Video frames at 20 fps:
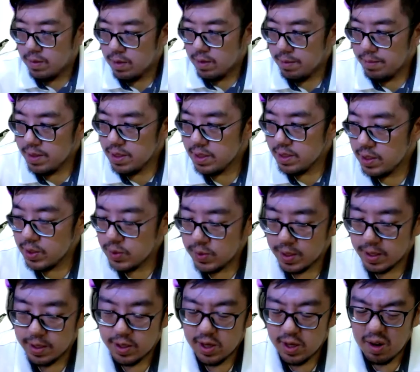I mean, since
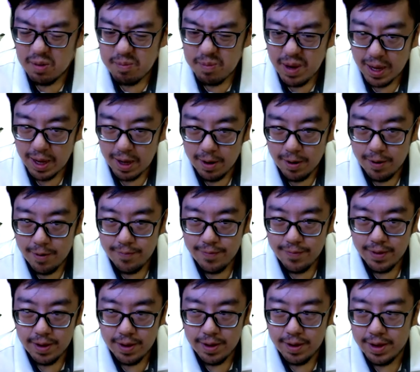we're on the topic of
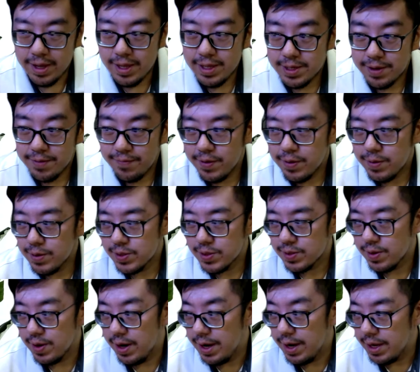uh, interviews,
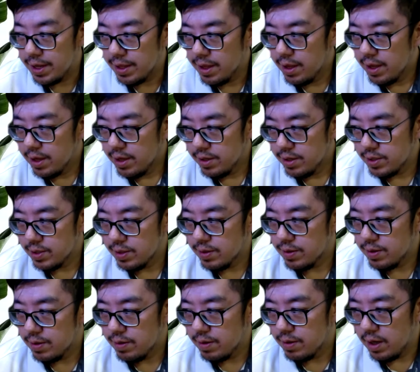right?
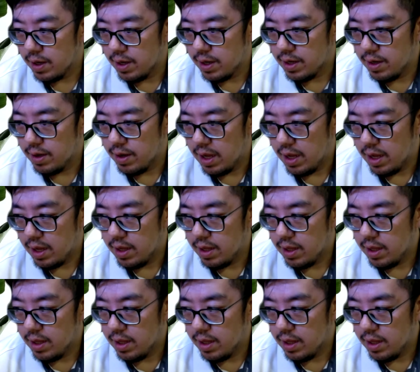So, uh,